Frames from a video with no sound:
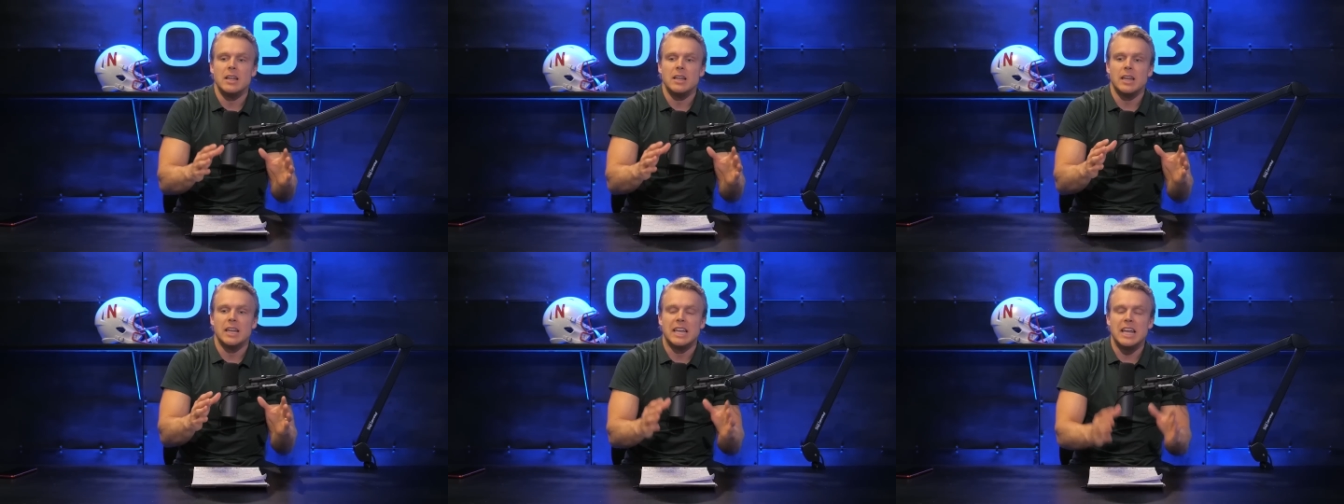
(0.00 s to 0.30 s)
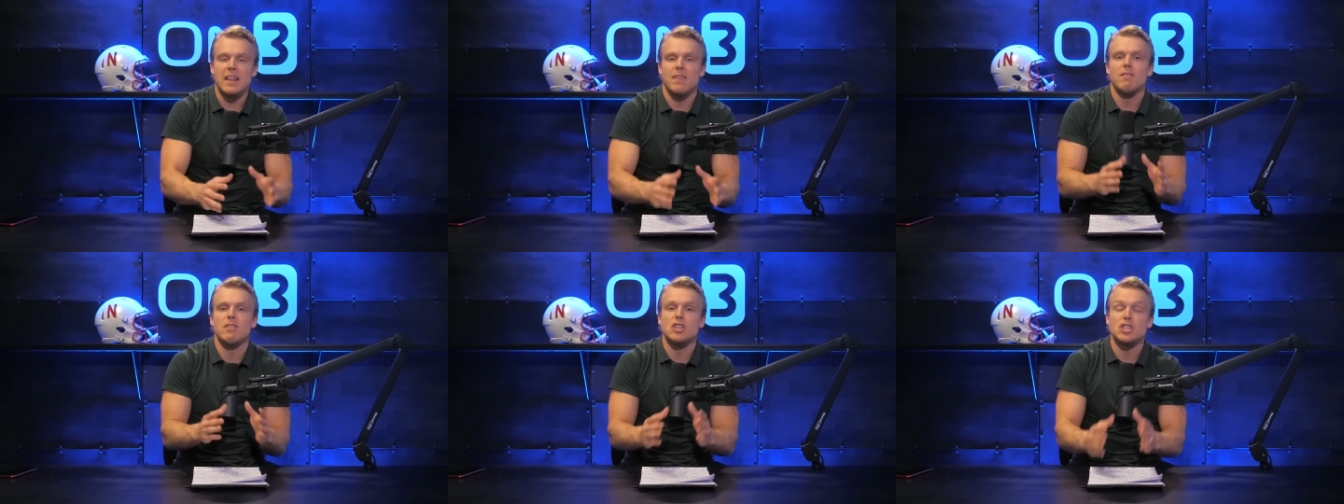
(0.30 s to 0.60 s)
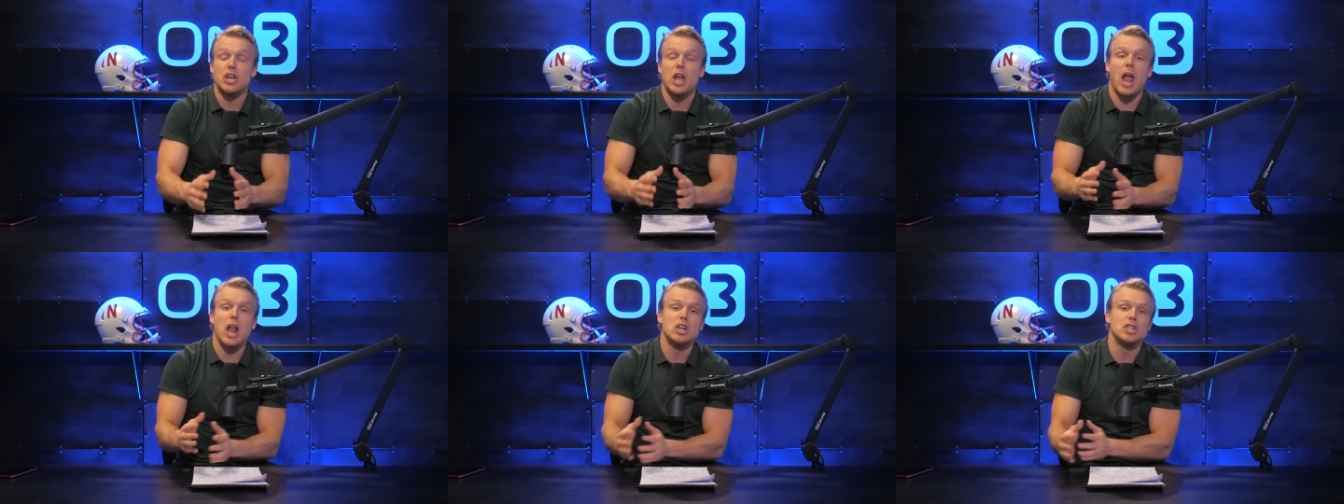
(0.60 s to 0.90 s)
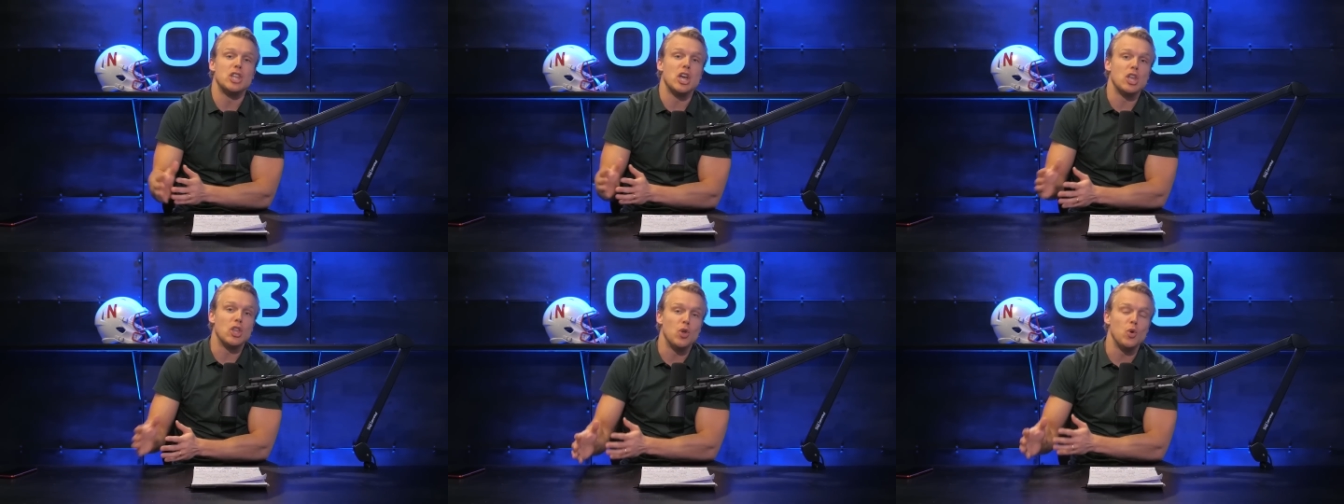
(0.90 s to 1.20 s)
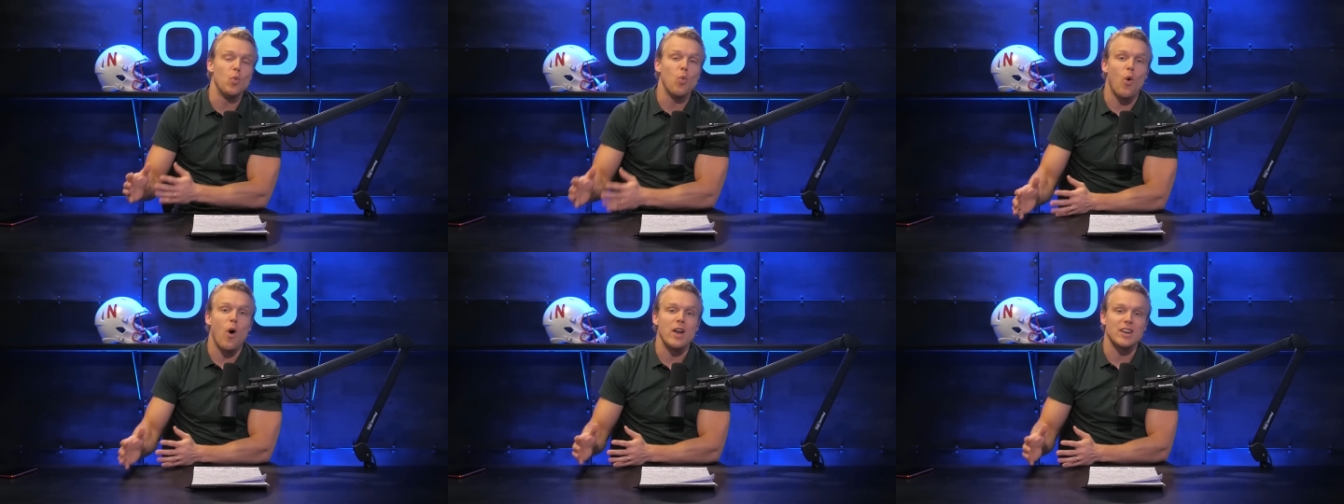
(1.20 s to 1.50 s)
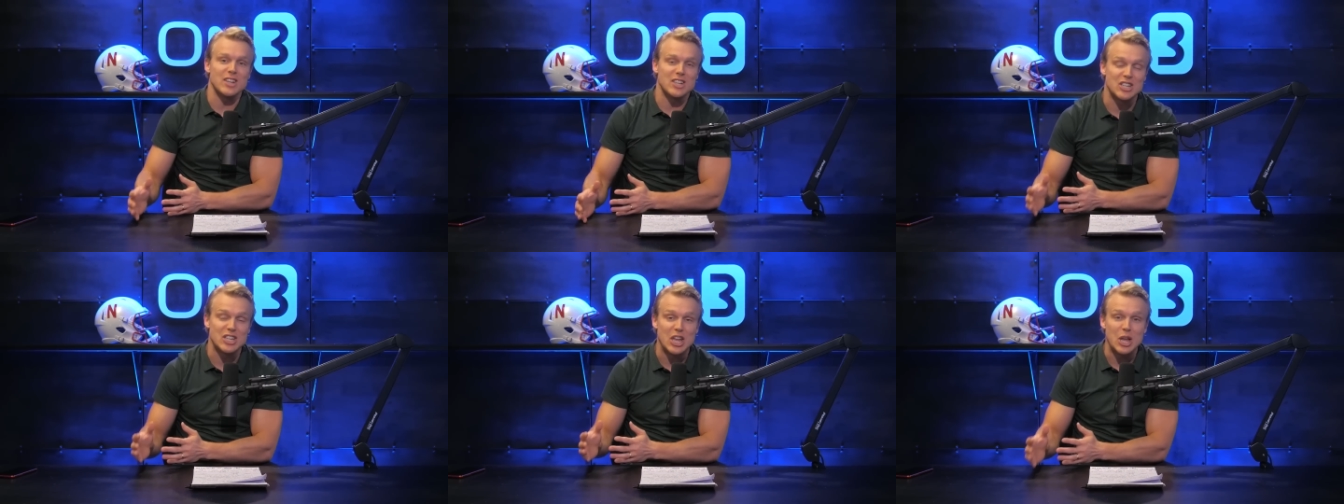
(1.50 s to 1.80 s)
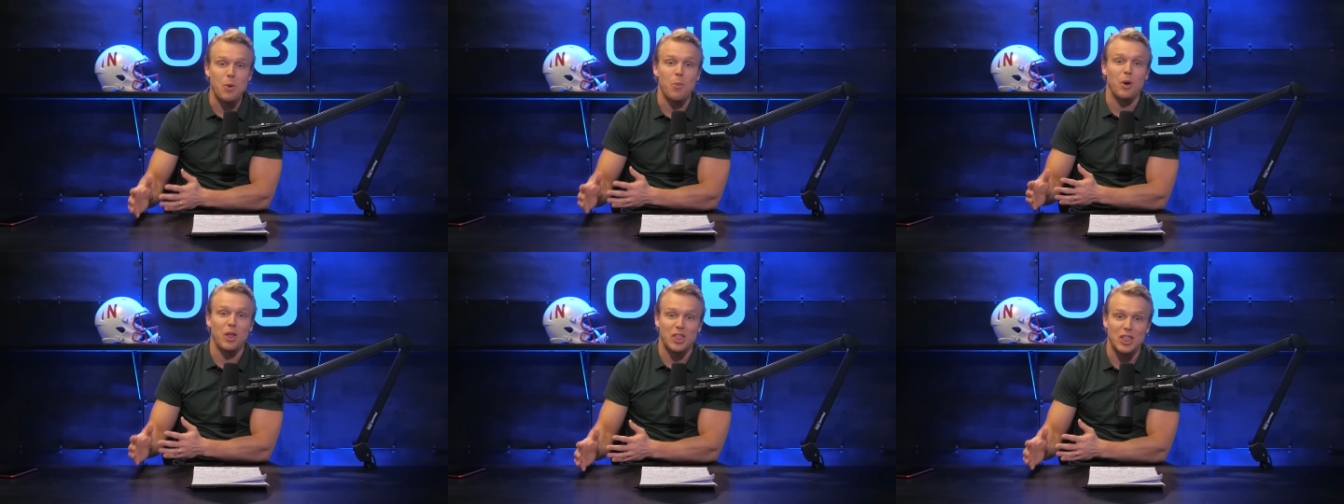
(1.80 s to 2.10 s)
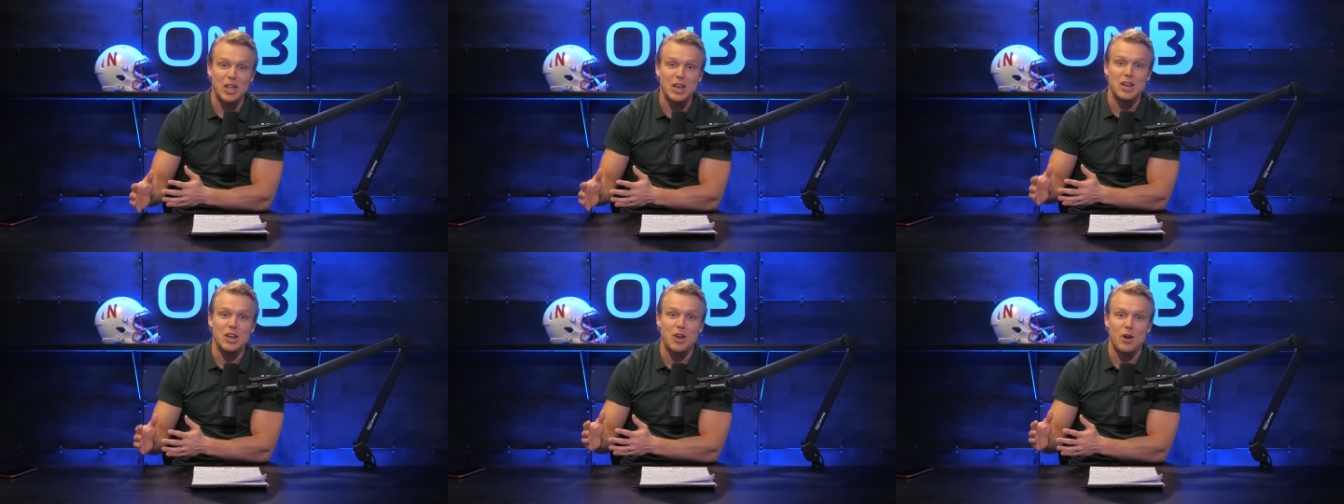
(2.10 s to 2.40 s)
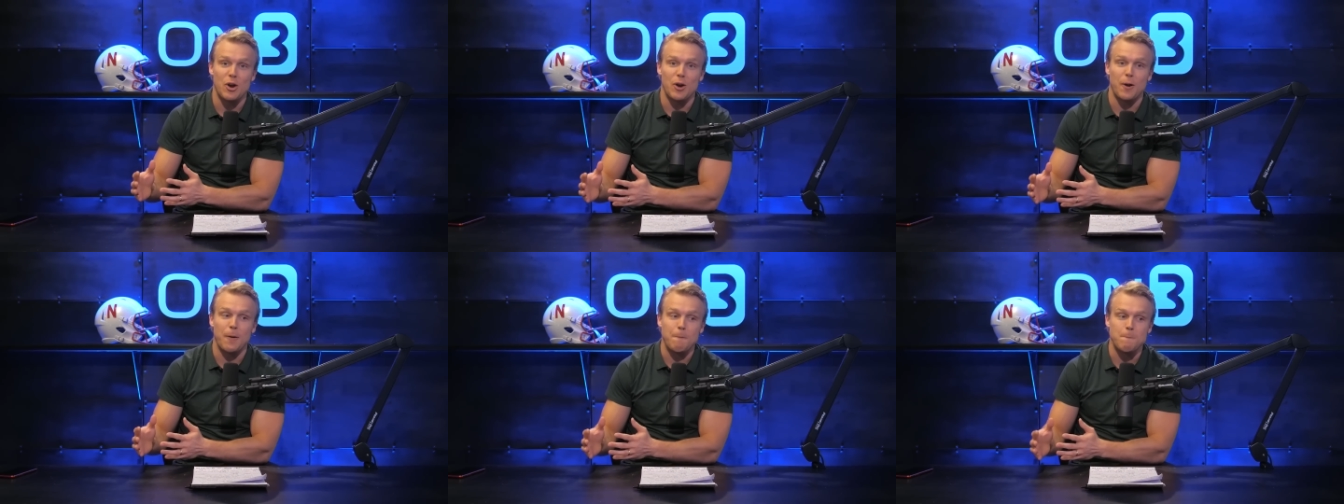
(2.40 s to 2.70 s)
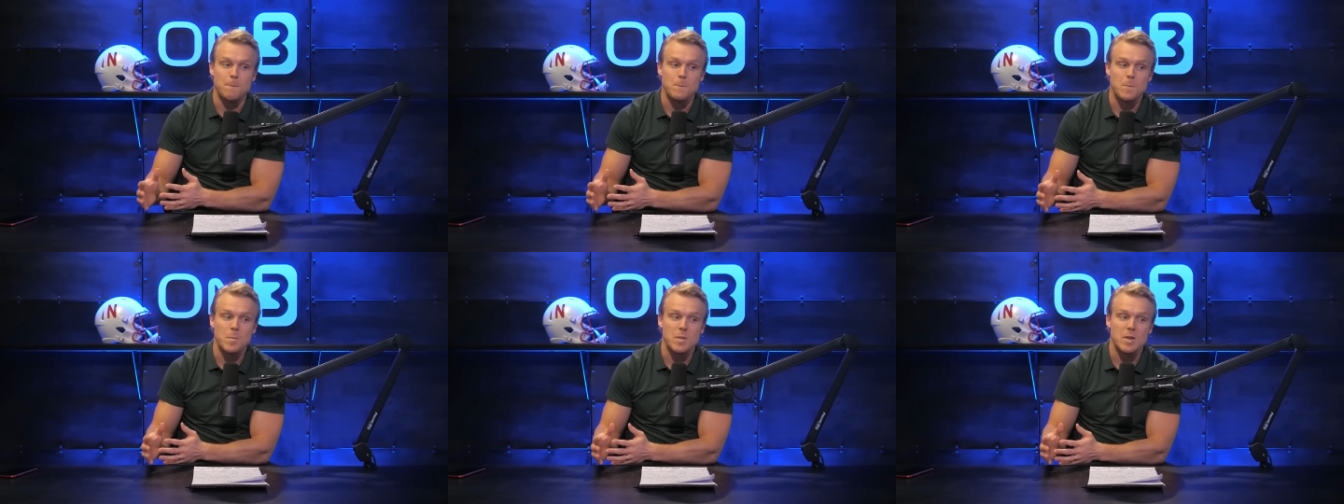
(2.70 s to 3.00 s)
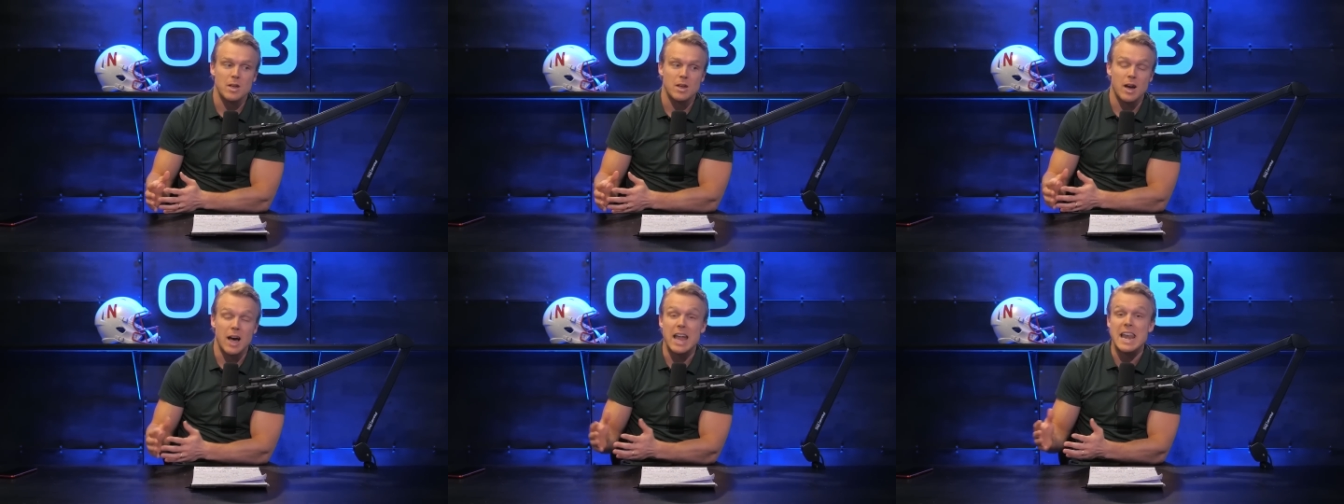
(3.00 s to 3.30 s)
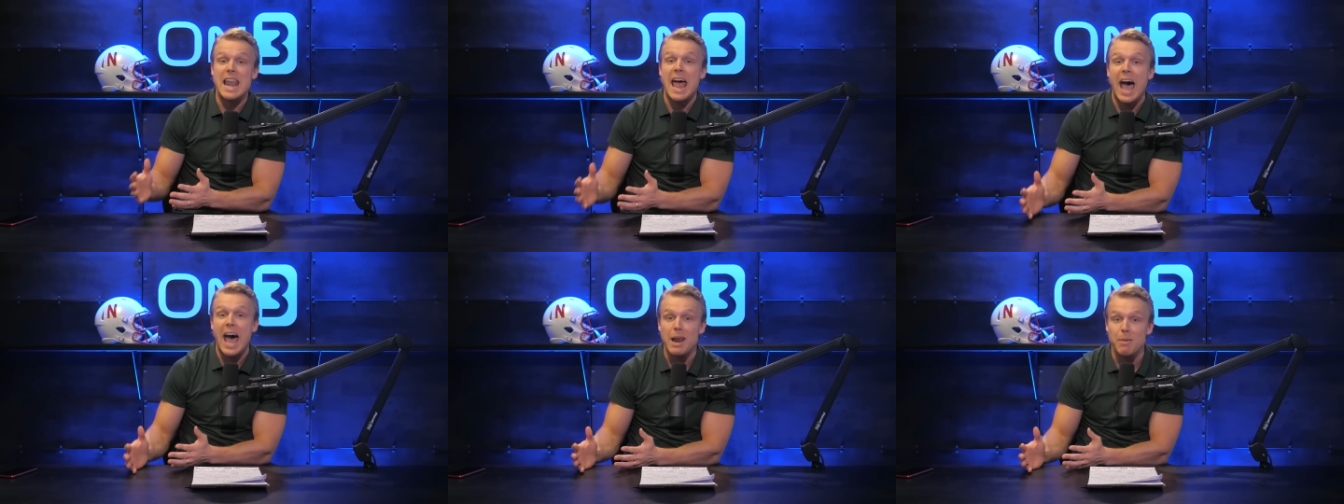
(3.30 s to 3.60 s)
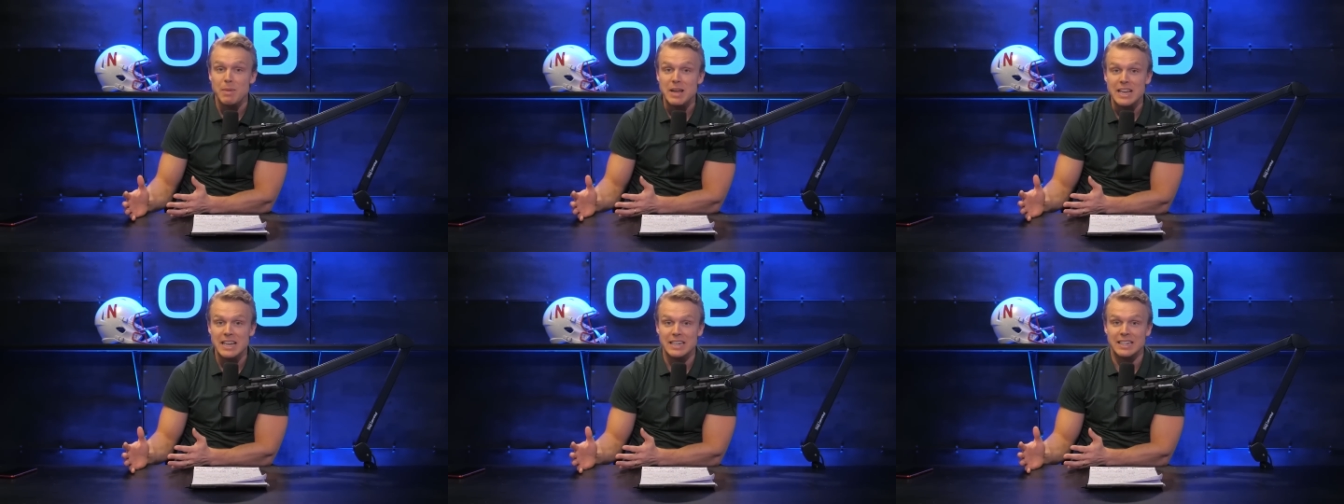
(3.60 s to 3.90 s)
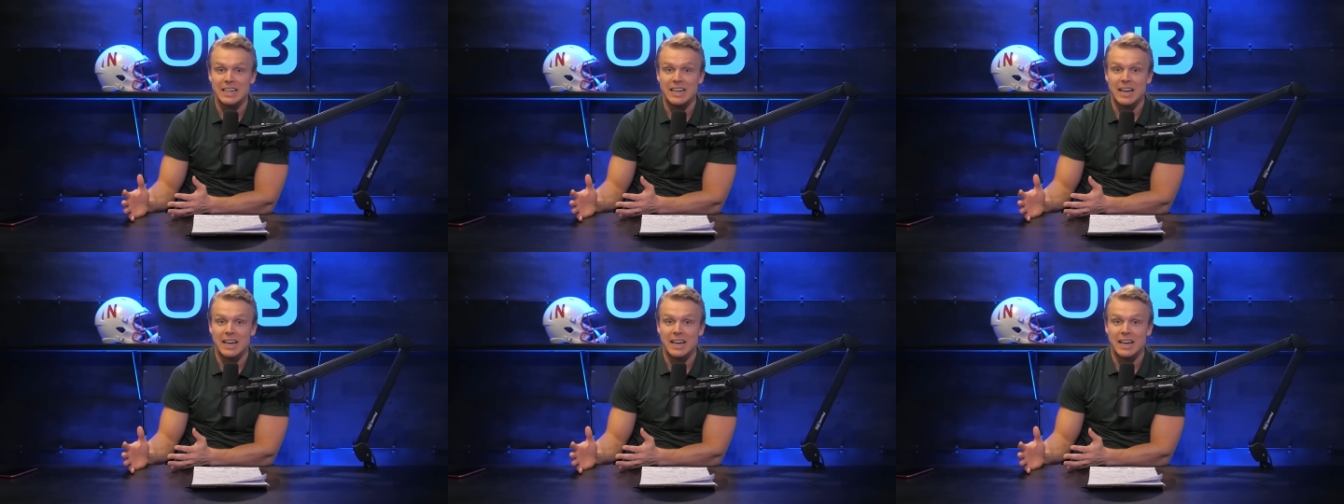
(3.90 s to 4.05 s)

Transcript: get the change that you want to see within your anatomy,